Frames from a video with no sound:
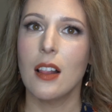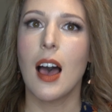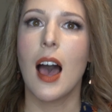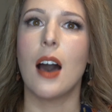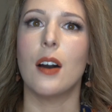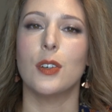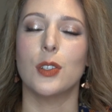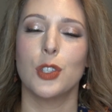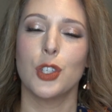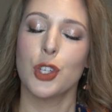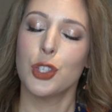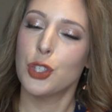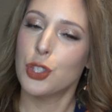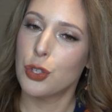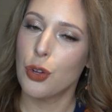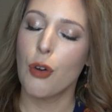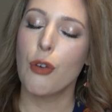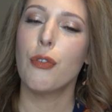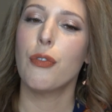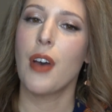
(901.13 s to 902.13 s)
out
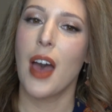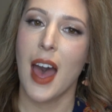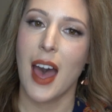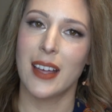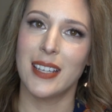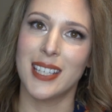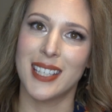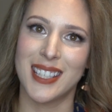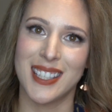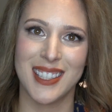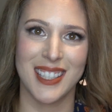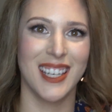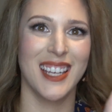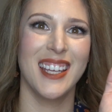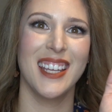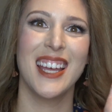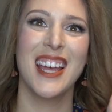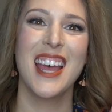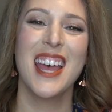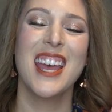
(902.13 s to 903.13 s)
so fast
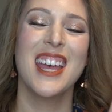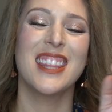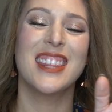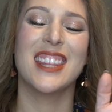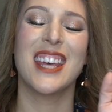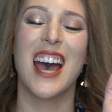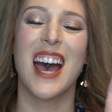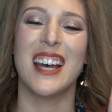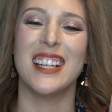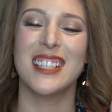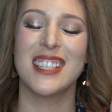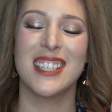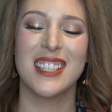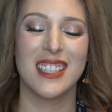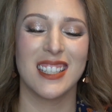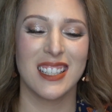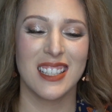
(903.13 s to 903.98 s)
that